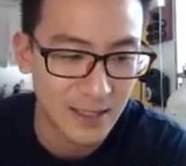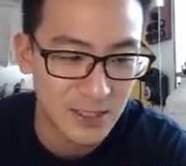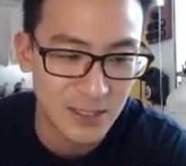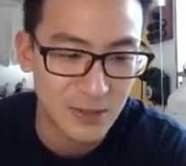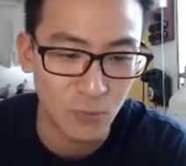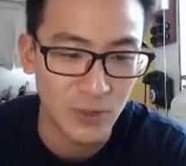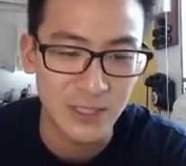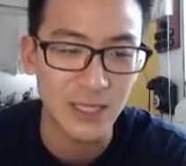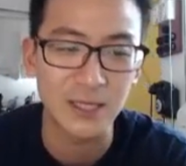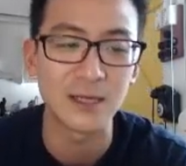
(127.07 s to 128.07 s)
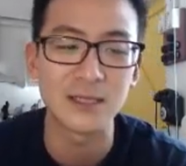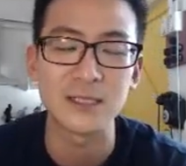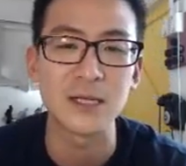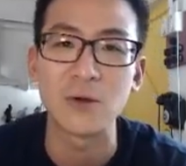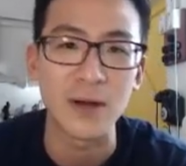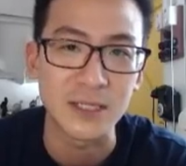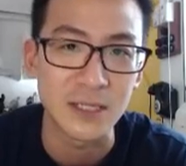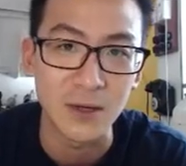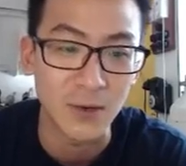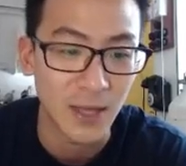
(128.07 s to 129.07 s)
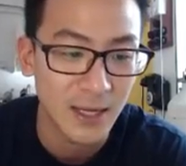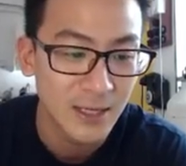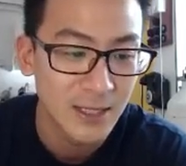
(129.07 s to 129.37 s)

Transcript: It's just ridiculously crazy, okay?